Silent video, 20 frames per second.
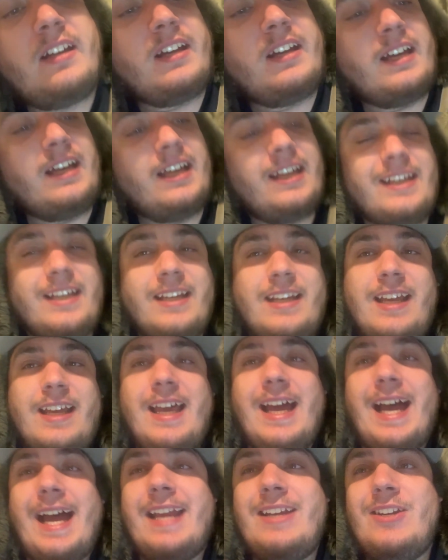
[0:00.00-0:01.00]

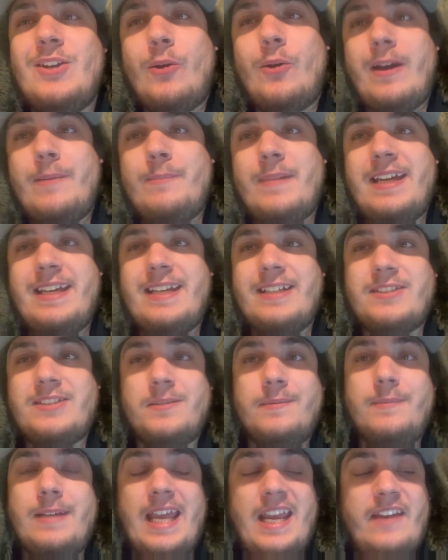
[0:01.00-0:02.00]
I know I might get
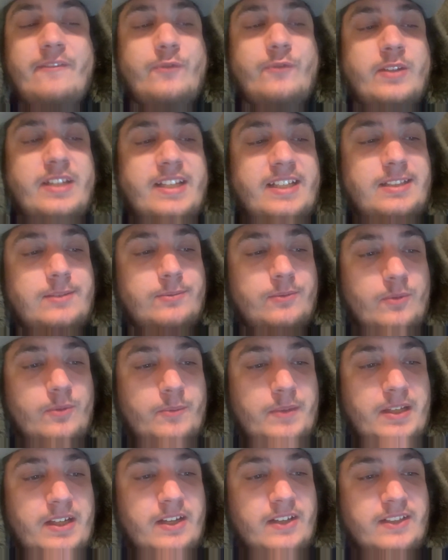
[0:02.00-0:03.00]
some hate for this
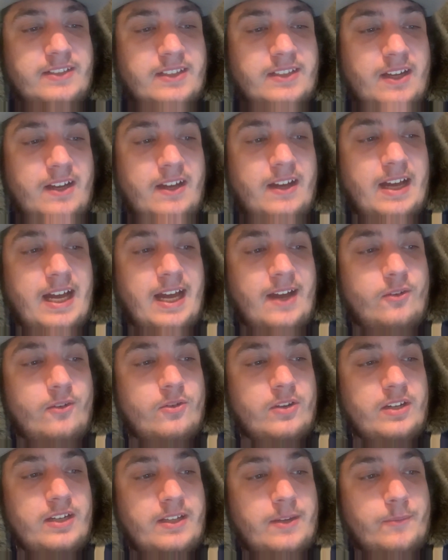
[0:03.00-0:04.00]
because uh, I
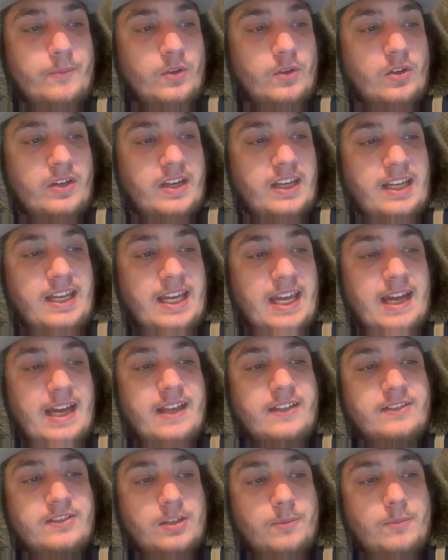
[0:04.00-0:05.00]
already am looking
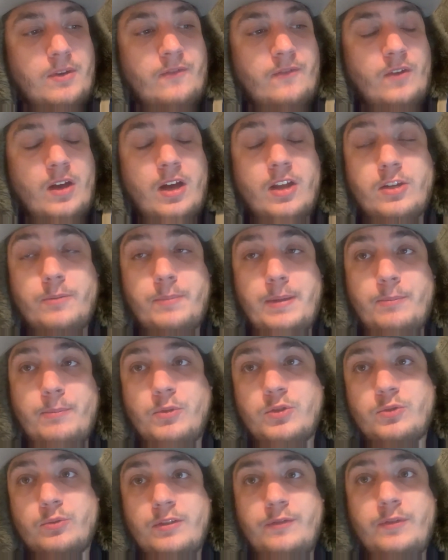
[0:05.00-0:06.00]
at some of other
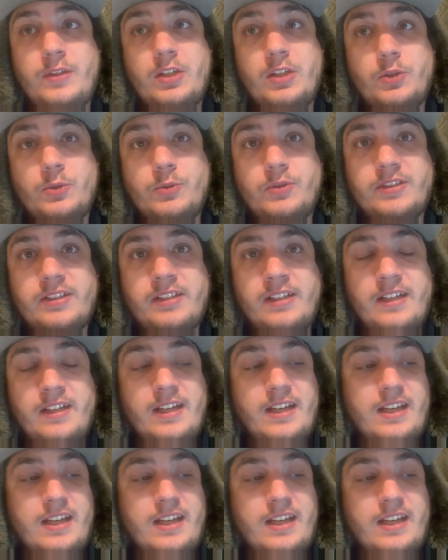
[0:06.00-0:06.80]
people's reviews.